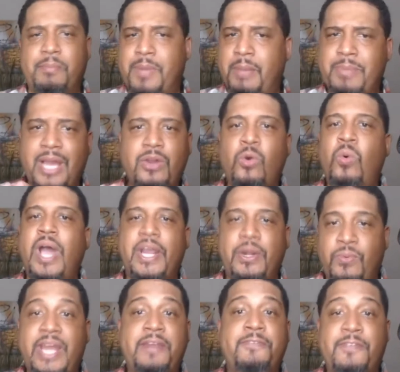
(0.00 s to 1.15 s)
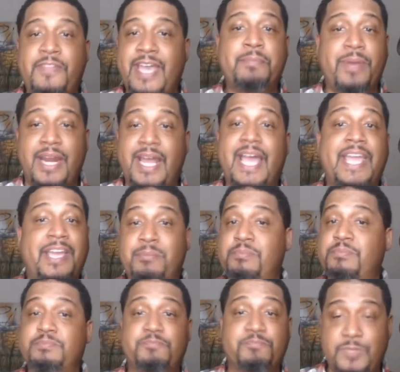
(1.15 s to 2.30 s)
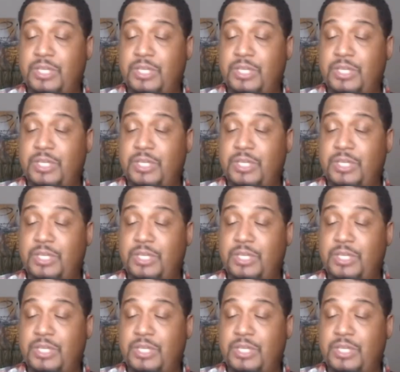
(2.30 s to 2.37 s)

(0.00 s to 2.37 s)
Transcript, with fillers: I'm, I'm not quite ready for that, but I am